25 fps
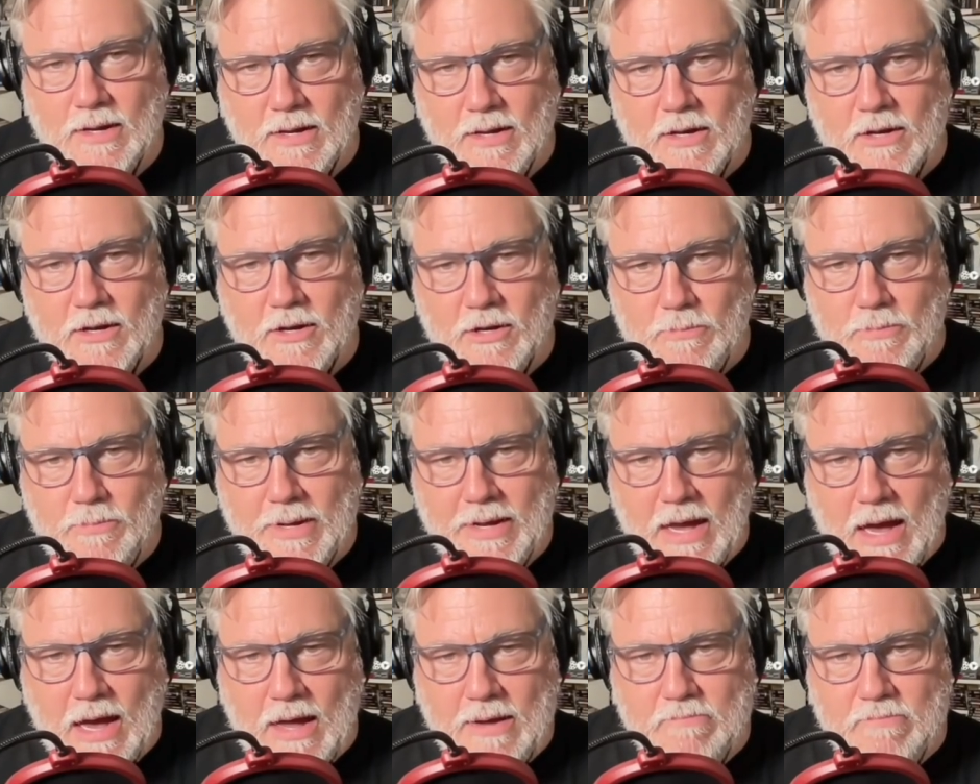Could
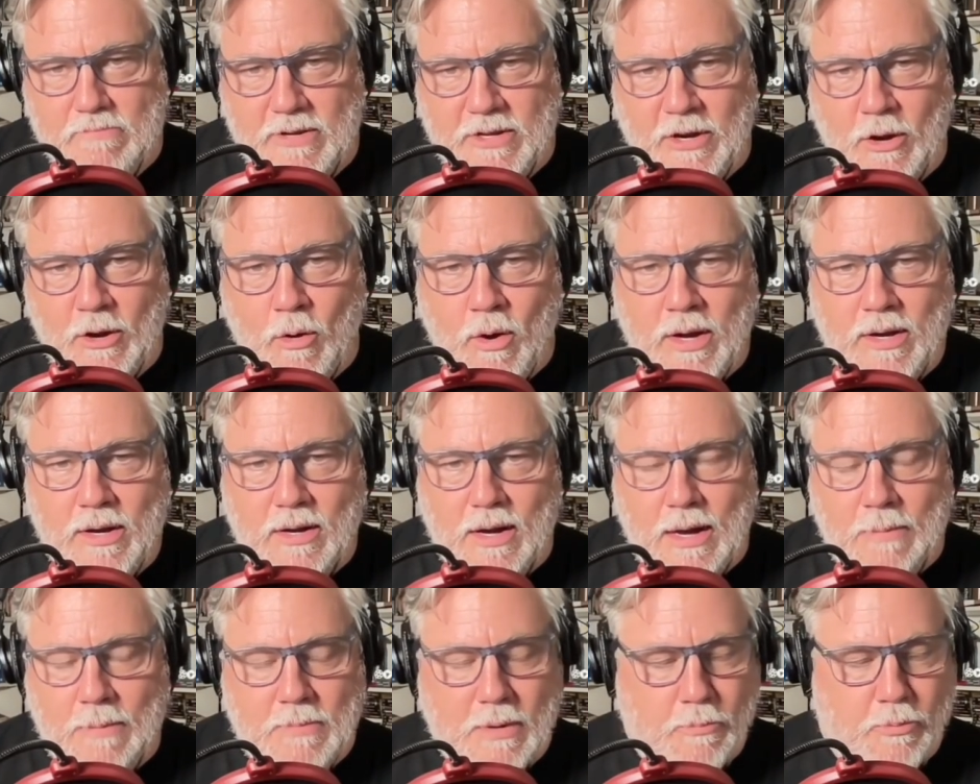be. You know what?
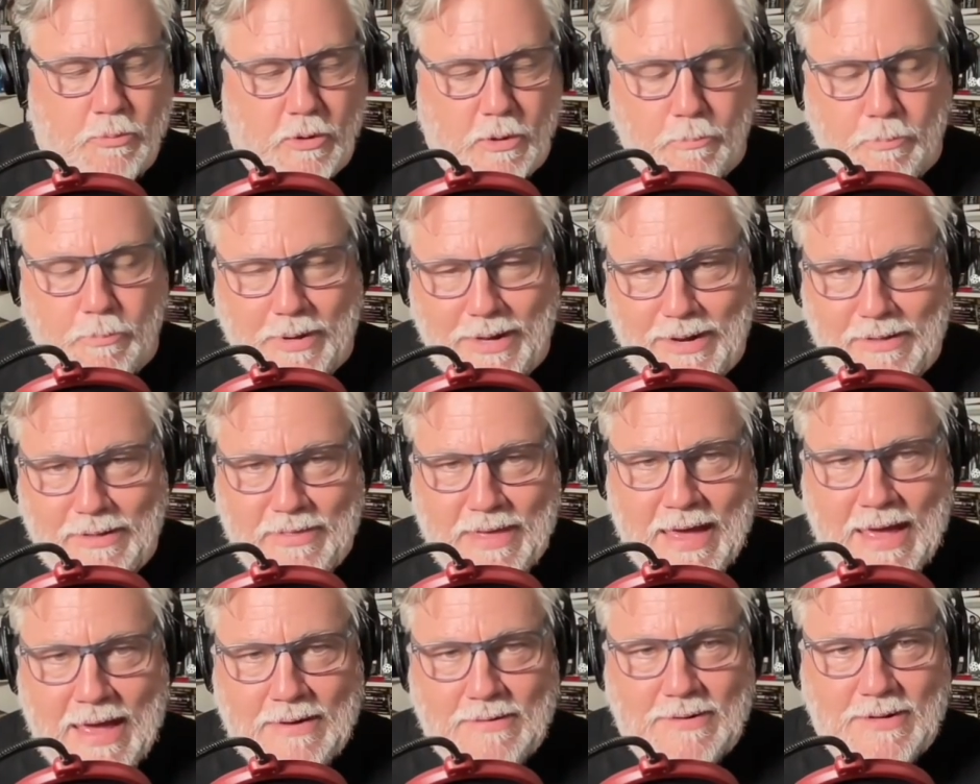I'm going to put a pin in
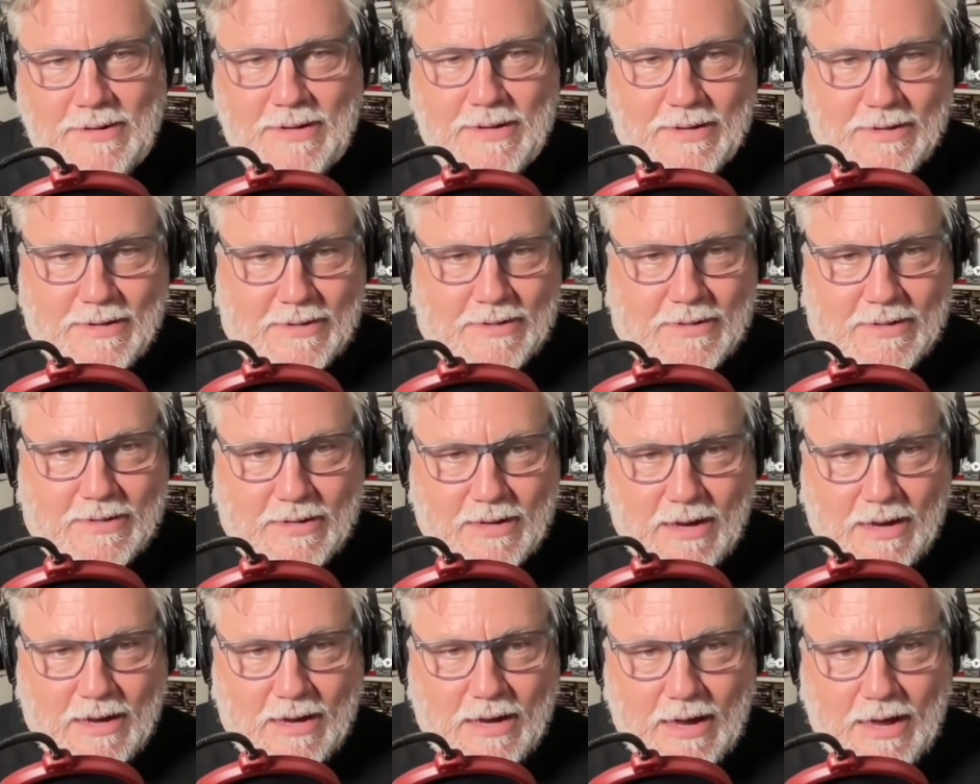that,
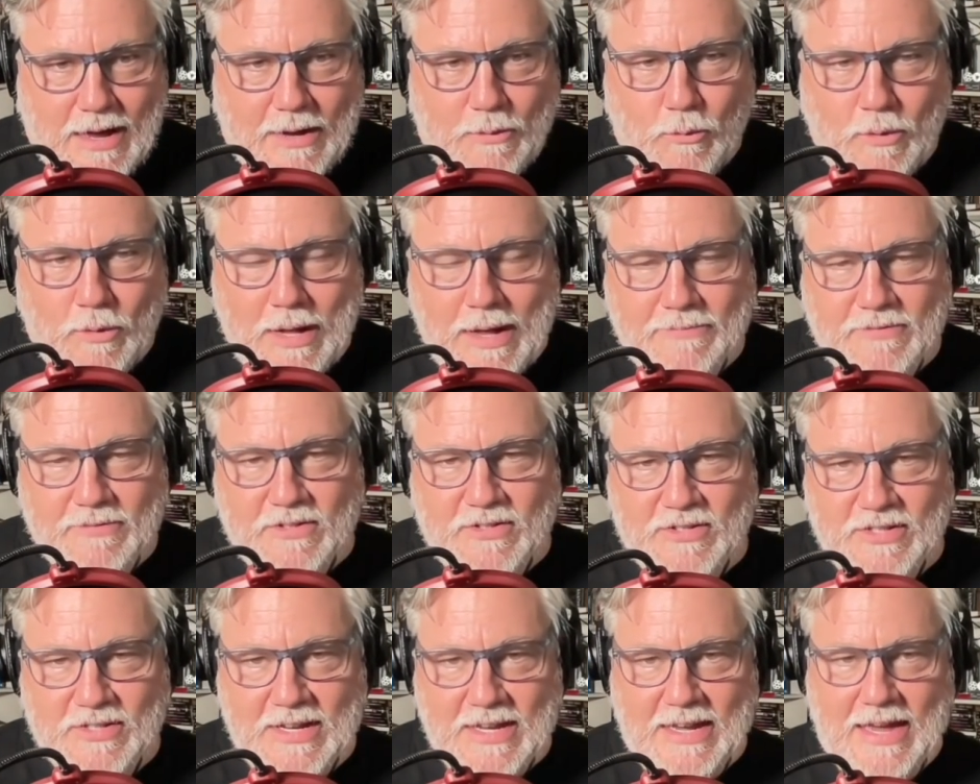and we'll have to
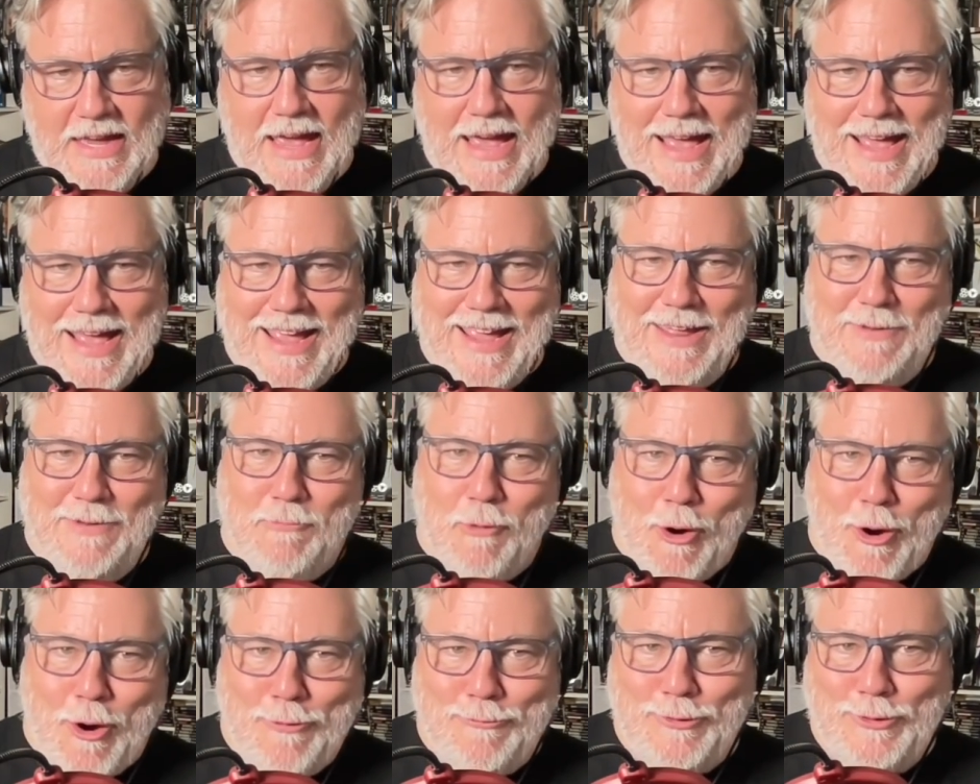see in
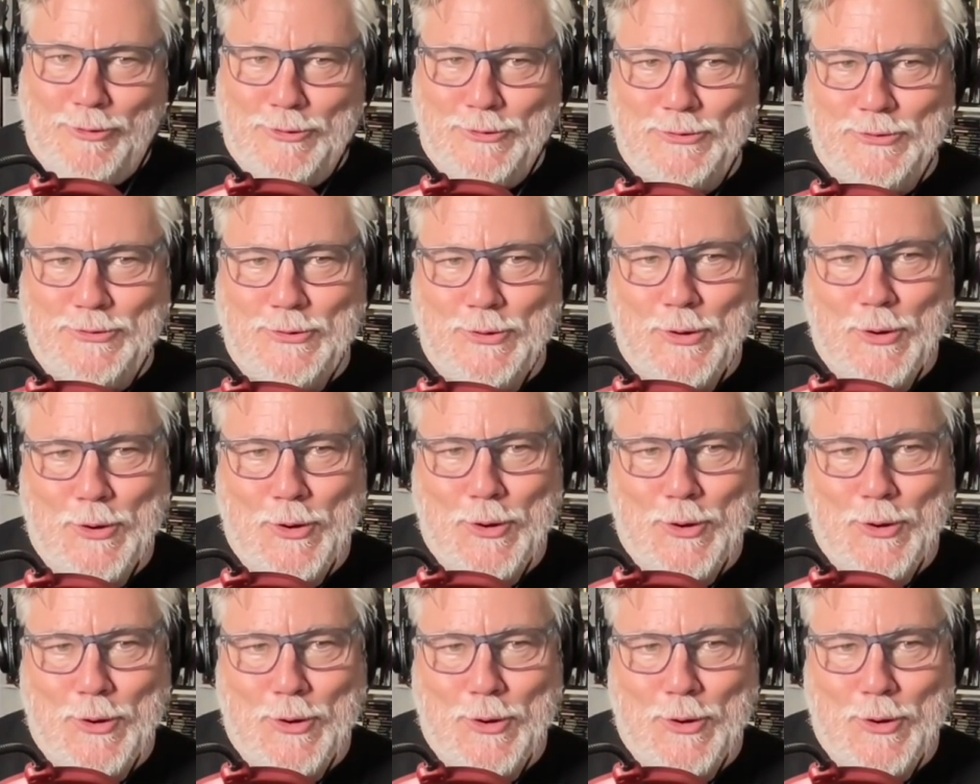Marvel's.